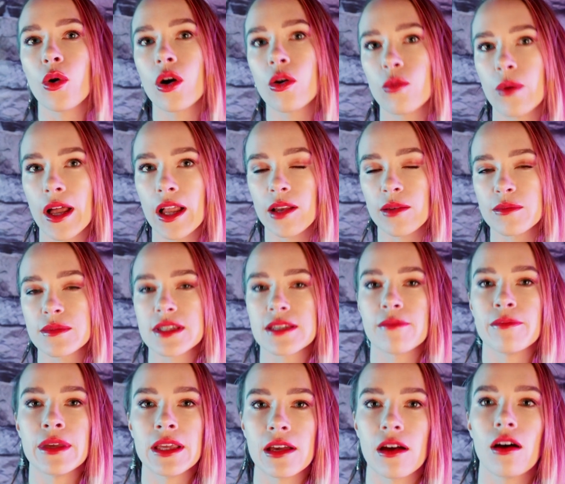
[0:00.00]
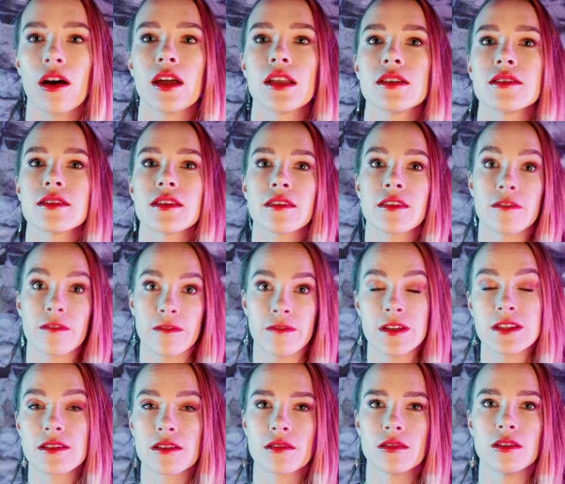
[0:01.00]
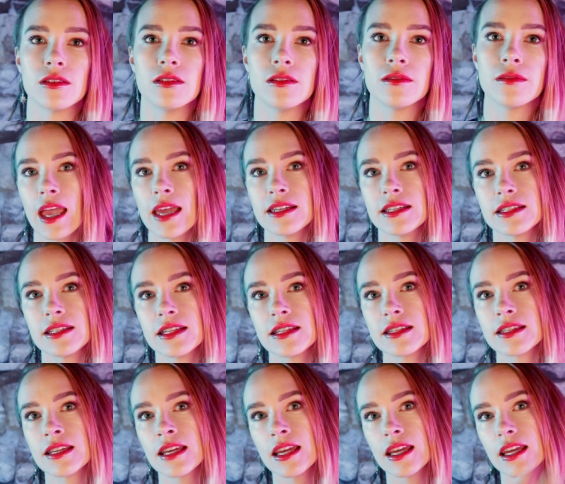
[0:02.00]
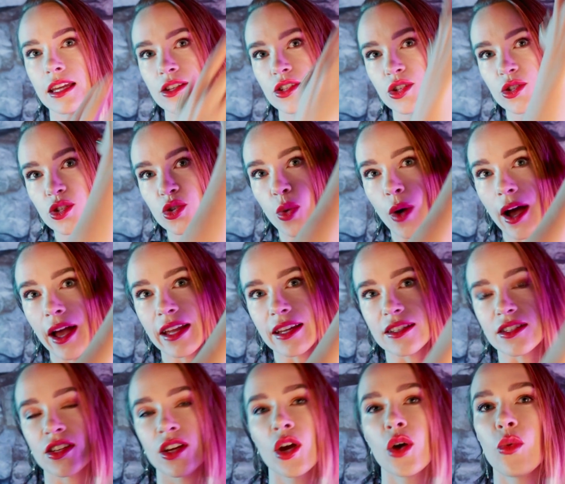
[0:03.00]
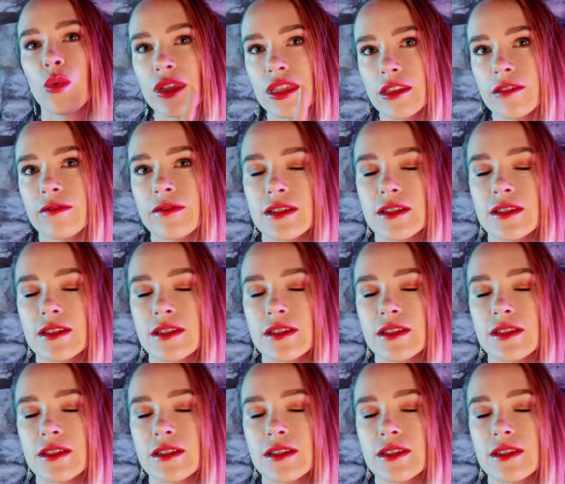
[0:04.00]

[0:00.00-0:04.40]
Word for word: or realms beyond the physical, and it is intertwined with the